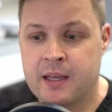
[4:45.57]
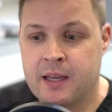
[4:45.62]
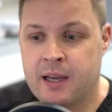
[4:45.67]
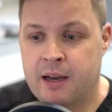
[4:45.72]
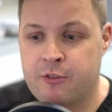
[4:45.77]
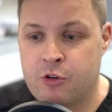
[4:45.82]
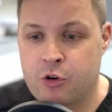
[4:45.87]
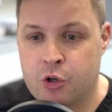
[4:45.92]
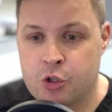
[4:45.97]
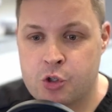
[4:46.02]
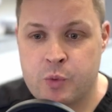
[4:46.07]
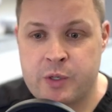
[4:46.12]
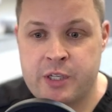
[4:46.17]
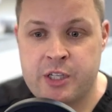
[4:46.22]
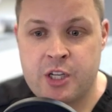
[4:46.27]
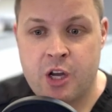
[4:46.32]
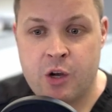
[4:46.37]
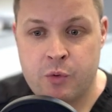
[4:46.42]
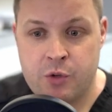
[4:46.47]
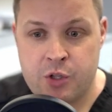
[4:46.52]
Of course, we
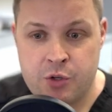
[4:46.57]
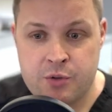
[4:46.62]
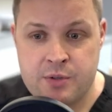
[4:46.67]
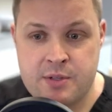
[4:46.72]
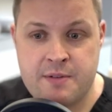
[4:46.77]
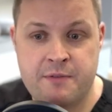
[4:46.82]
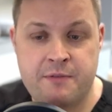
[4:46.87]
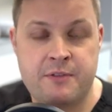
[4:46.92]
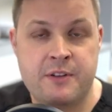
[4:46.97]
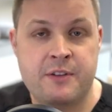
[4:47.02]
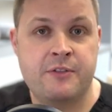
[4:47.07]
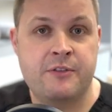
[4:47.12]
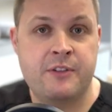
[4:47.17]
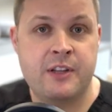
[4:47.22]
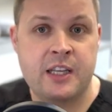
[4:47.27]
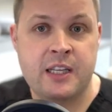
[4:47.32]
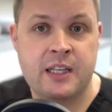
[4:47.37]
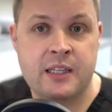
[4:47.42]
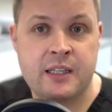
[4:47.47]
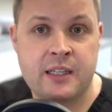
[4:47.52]
know using a
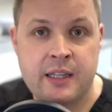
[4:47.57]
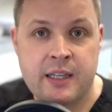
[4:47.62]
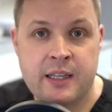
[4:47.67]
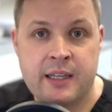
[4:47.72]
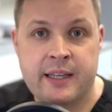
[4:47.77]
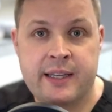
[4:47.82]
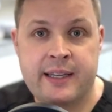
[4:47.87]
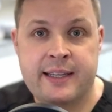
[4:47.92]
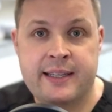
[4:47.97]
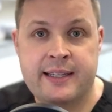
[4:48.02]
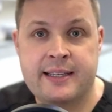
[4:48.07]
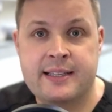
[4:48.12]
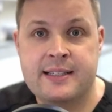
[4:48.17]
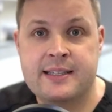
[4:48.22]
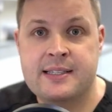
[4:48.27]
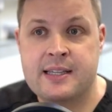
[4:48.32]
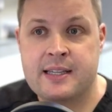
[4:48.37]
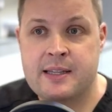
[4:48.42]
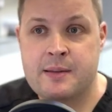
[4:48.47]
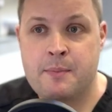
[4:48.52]
15
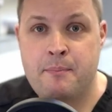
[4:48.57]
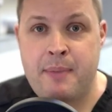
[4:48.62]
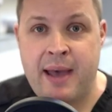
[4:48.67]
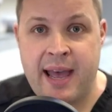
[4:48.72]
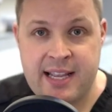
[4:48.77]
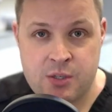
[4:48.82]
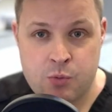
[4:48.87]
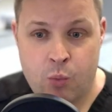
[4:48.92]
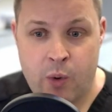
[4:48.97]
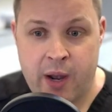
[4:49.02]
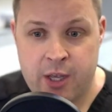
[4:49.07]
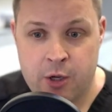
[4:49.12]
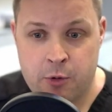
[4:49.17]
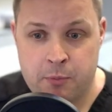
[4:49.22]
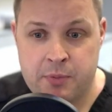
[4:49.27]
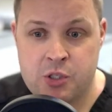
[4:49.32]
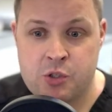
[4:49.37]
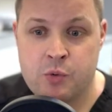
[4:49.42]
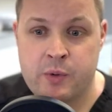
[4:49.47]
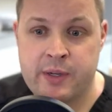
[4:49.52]
is the best way up
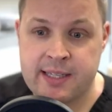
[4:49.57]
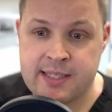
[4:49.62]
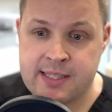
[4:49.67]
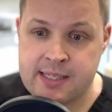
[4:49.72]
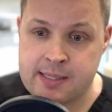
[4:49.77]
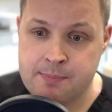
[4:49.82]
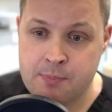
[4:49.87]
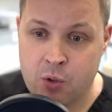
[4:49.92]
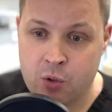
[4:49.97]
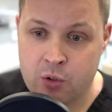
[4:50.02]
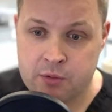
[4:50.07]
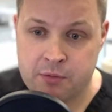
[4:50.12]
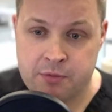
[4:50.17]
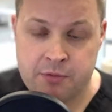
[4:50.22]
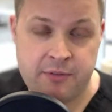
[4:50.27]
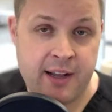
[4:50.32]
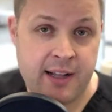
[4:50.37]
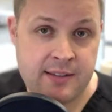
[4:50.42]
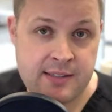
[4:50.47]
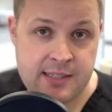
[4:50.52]
between a small enough
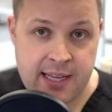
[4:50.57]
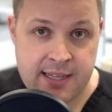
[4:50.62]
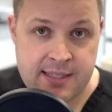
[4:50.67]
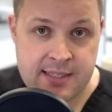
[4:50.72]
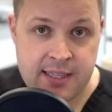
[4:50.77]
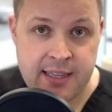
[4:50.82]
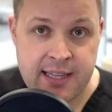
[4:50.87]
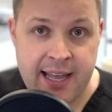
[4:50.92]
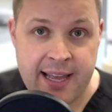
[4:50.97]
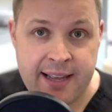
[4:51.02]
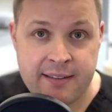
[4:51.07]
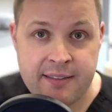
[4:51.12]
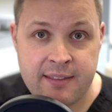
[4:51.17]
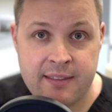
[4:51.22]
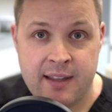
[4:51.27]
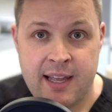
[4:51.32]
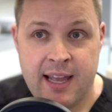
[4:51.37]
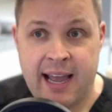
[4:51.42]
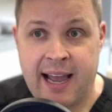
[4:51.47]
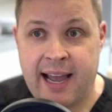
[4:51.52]
file to get to length
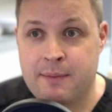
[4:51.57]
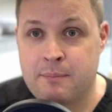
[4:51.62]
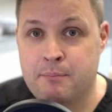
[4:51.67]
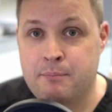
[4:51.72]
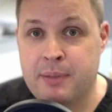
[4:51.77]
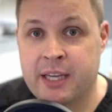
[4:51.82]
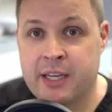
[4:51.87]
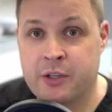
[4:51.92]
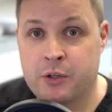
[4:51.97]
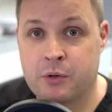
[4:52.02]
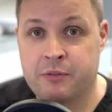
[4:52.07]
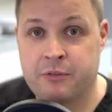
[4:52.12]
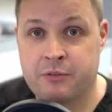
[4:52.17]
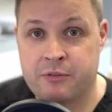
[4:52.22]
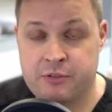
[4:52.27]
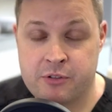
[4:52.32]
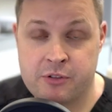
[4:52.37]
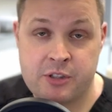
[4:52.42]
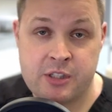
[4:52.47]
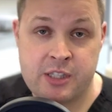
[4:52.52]
and big enough
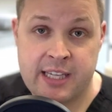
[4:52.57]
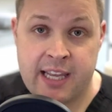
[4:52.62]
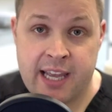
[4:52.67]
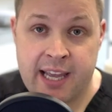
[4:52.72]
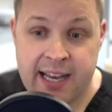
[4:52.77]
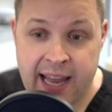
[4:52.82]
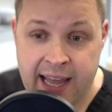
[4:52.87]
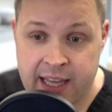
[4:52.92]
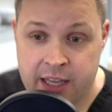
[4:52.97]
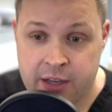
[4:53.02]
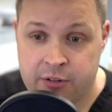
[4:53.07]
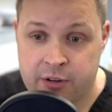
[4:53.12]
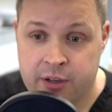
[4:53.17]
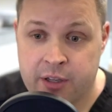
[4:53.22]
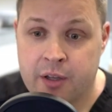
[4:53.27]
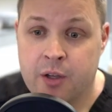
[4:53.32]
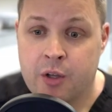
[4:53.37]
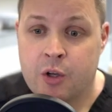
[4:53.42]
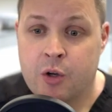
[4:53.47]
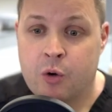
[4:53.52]
for us to get an accurate
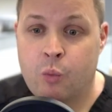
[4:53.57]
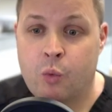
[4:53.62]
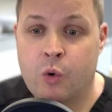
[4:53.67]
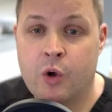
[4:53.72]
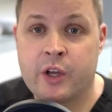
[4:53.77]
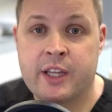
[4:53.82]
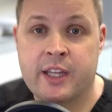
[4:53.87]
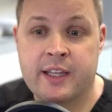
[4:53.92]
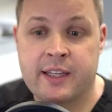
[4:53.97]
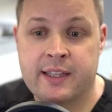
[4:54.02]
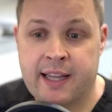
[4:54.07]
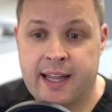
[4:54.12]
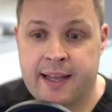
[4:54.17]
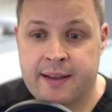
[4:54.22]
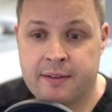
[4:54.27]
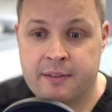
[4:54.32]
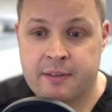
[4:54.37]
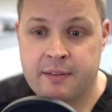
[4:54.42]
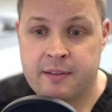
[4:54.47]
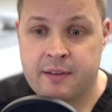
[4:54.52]
working
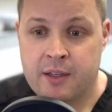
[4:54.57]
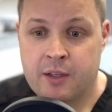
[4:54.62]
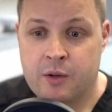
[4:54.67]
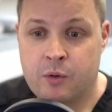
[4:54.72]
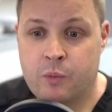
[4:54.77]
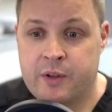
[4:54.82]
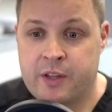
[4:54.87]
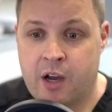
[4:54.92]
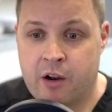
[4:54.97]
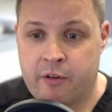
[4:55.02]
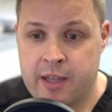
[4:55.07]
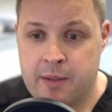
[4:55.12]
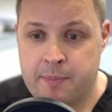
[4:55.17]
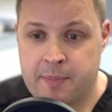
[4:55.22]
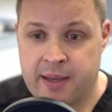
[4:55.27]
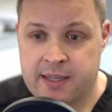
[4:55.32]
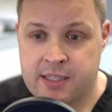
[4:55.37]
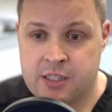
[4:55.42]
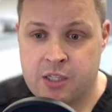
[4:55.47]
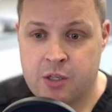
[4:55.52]
length with our
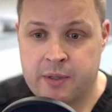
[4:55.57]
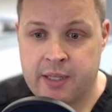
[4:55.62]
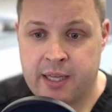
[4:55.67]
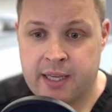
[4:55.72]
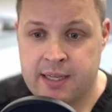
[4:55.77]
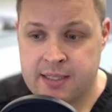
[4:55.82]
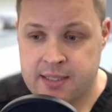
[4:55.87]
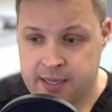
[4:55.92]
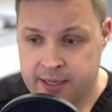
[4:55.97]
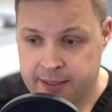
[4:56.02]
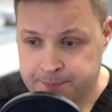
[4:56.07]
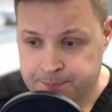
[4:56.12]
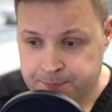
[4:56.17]
apex locator.